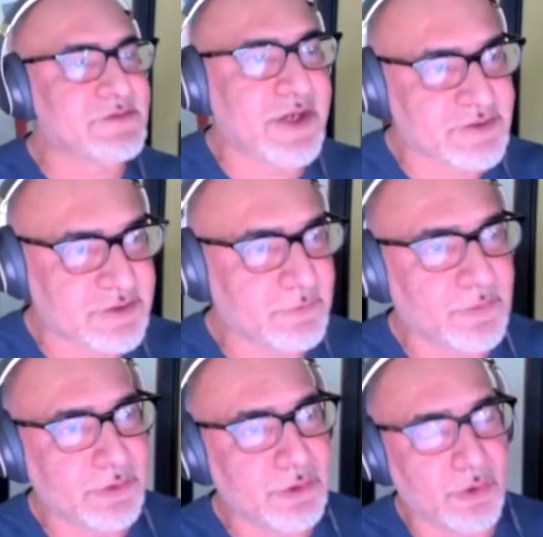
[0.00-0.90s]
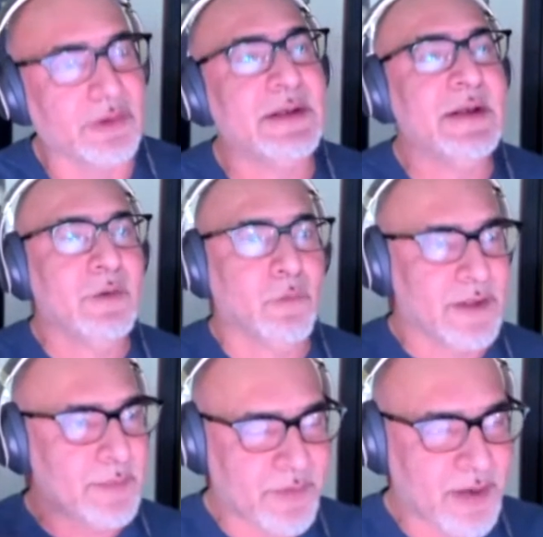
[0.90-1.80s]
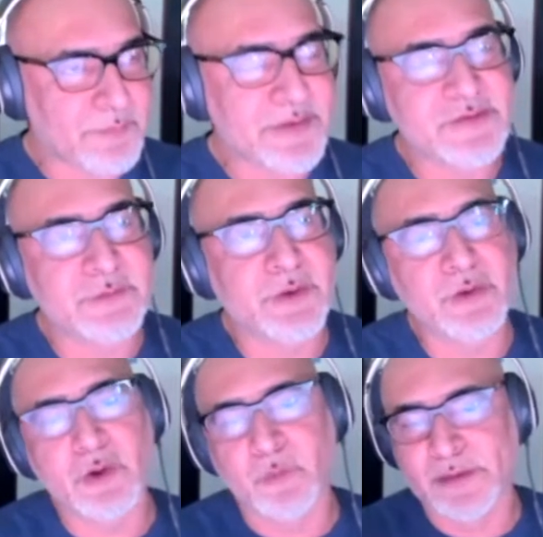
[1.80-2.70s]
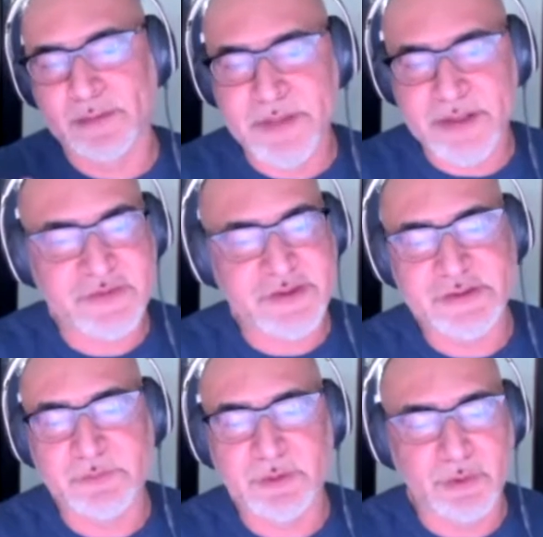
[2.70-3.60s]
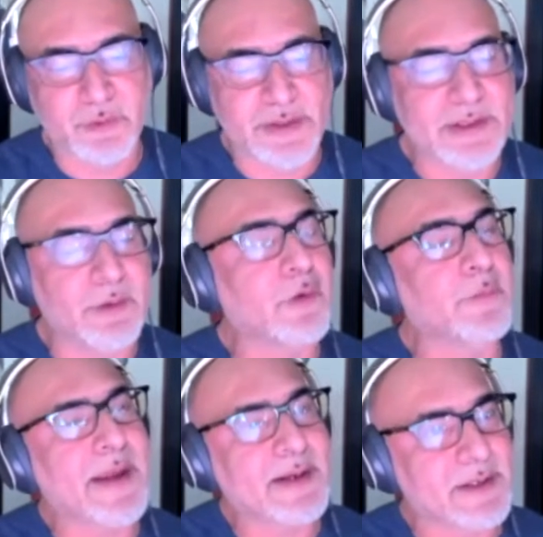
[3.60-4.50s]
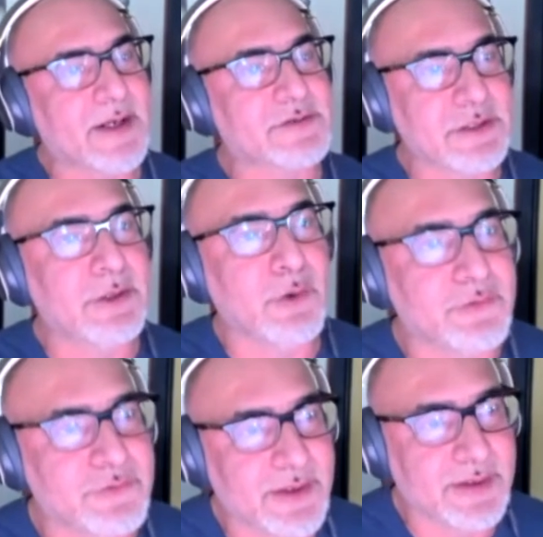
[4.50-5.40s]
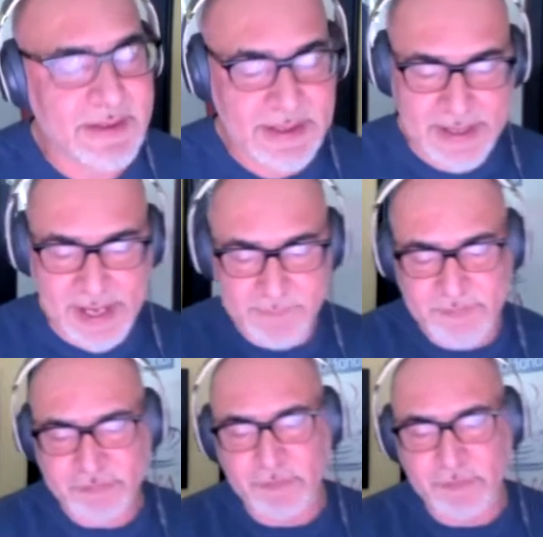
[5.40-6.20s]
you actually want to log, what are the parameters you want to log, what are the metrics you want to log, and it automatically actually logs that. And we are sort of